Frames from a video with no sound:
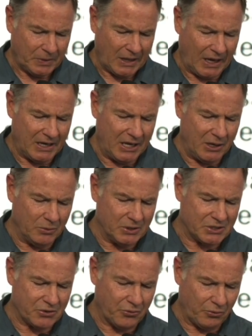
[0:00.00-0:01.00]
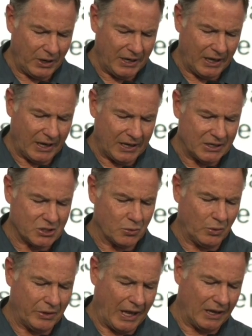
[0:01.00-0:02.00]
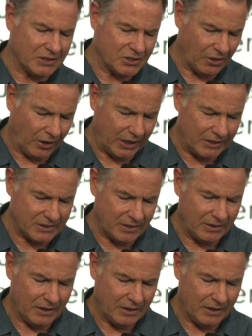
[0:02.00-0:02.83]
and he was three days without sight